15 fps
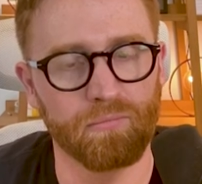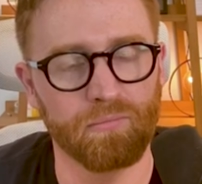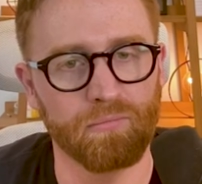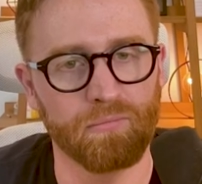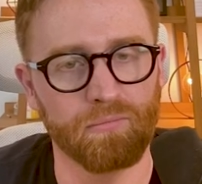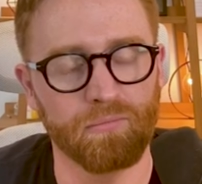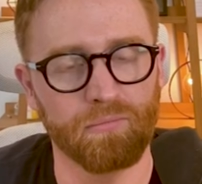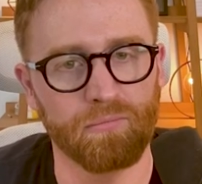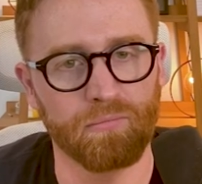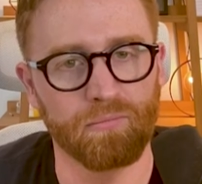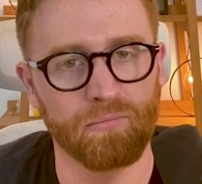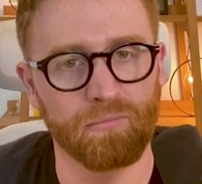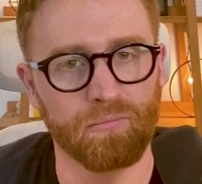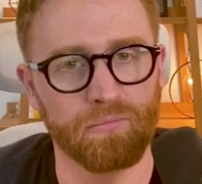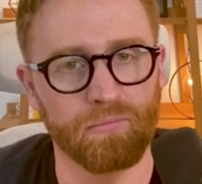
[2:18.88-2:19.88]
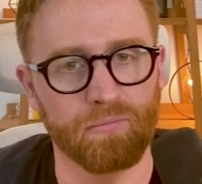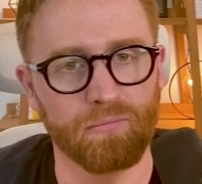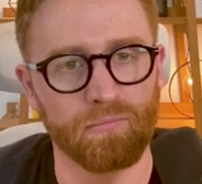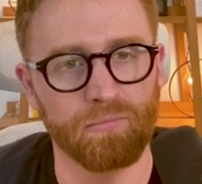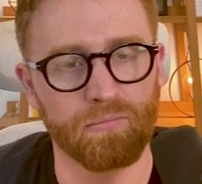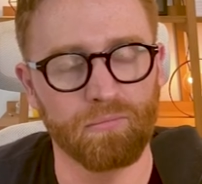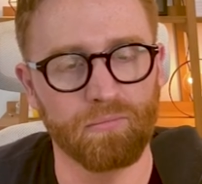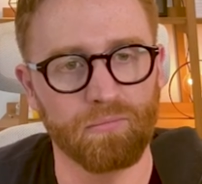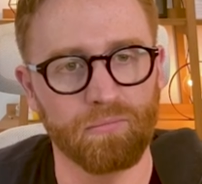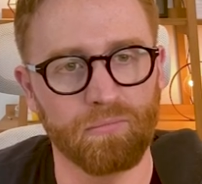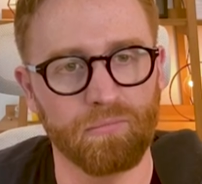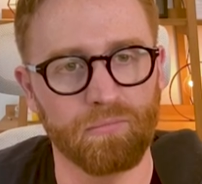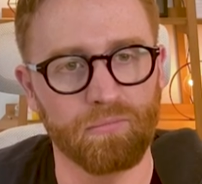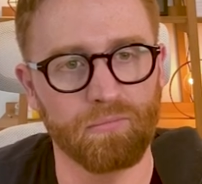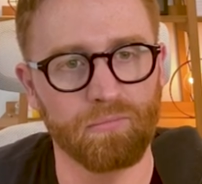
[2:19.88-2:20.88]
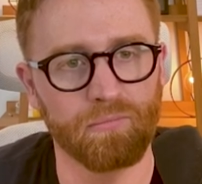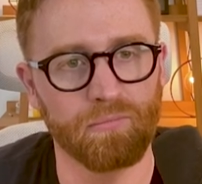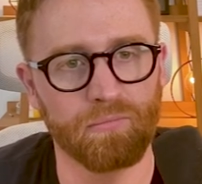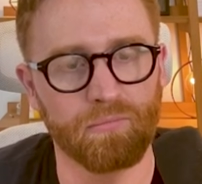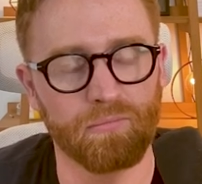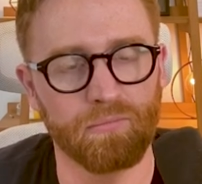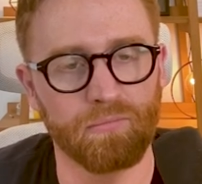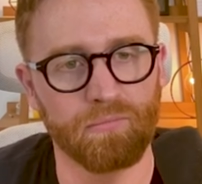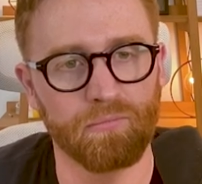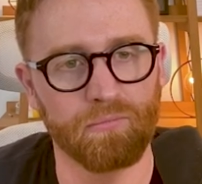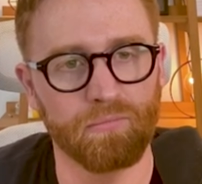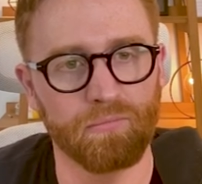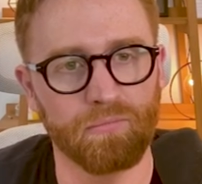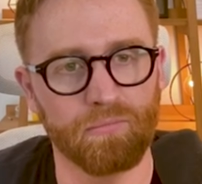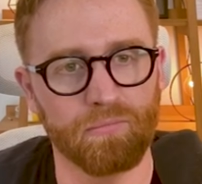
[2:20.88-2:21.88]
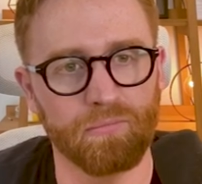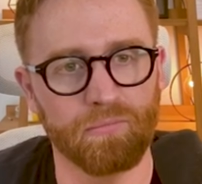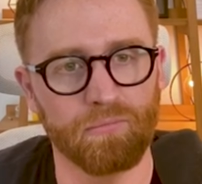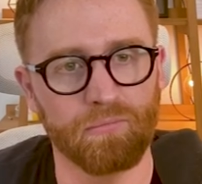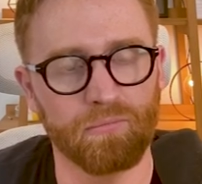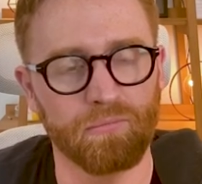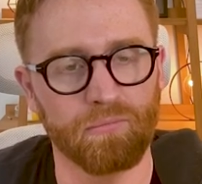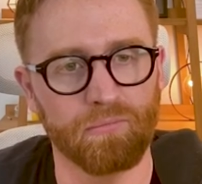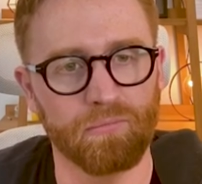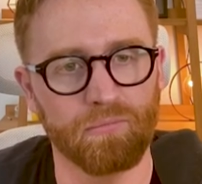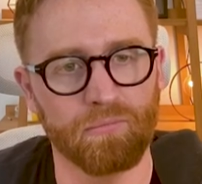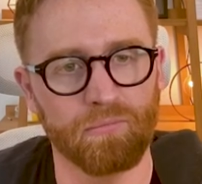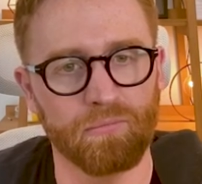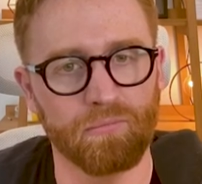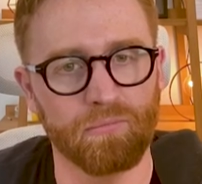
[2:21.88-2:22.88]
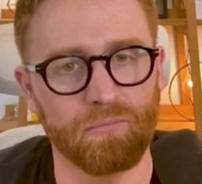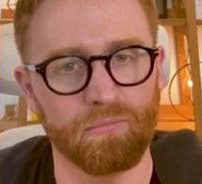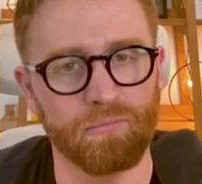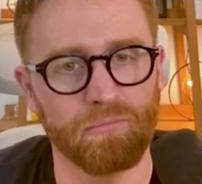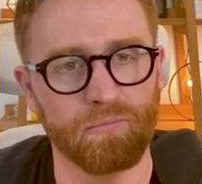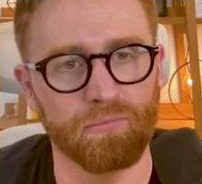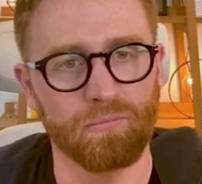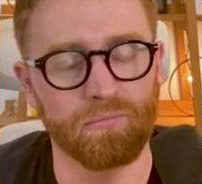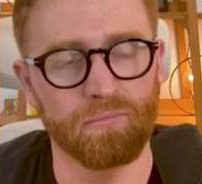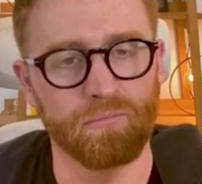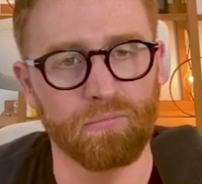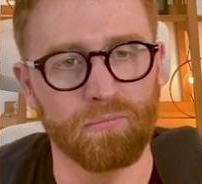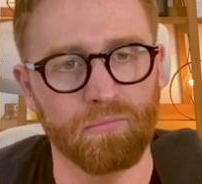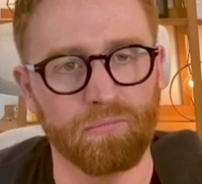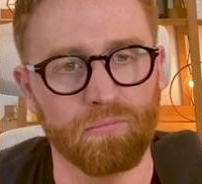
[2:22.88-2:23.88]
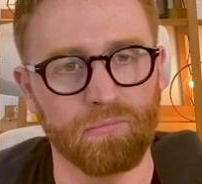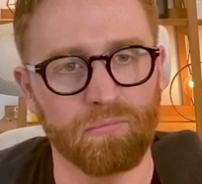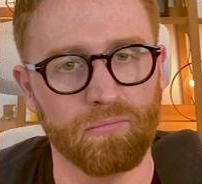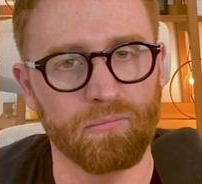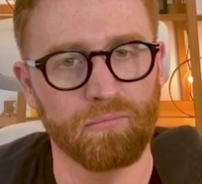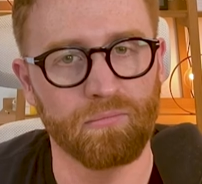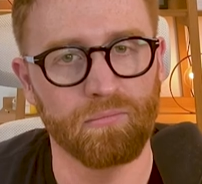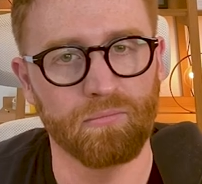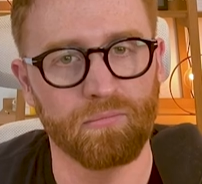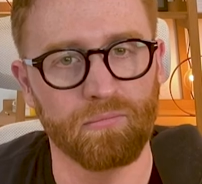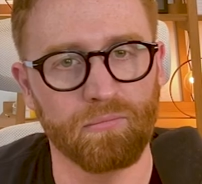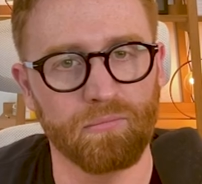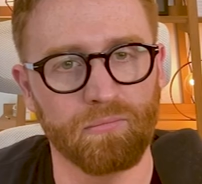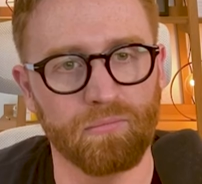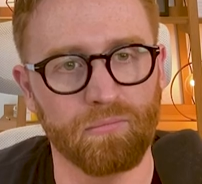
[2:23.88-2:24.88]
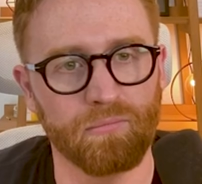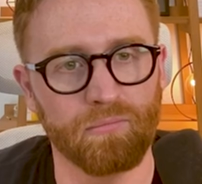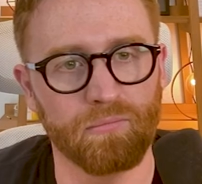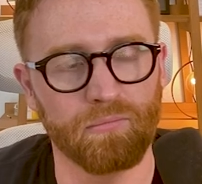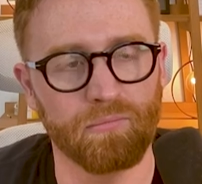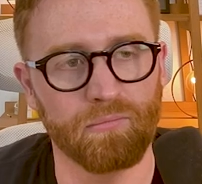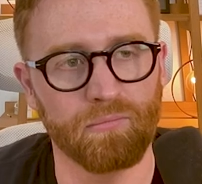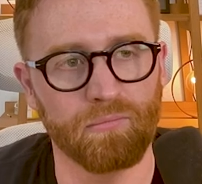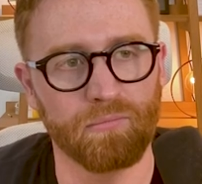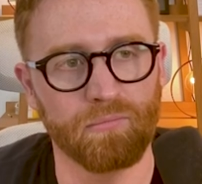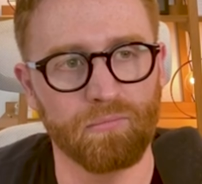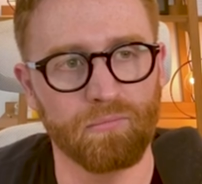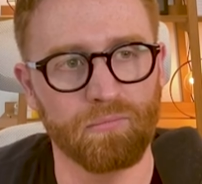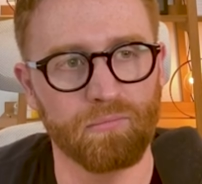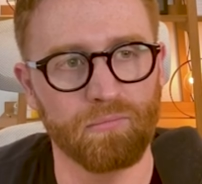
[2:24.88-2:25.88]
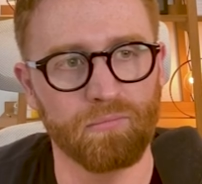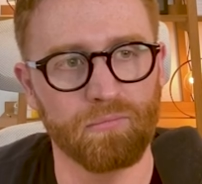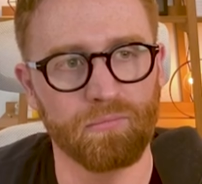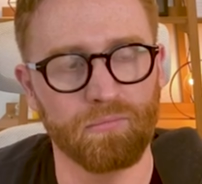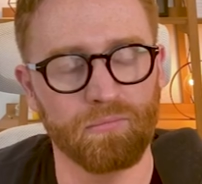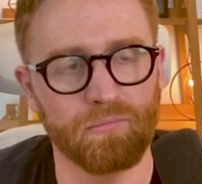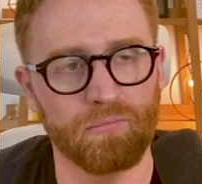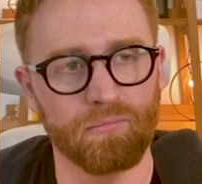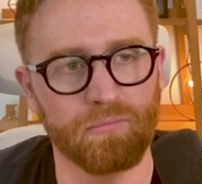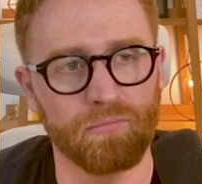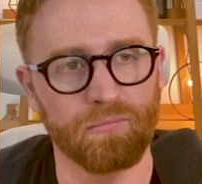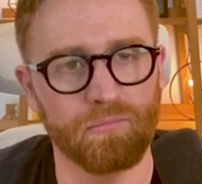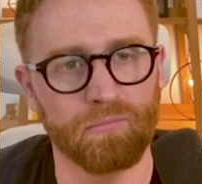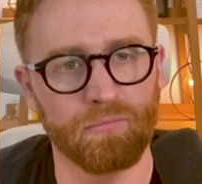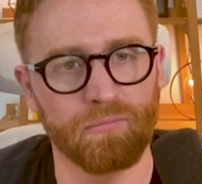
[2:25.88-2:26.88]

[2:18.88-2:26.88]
(not speaking)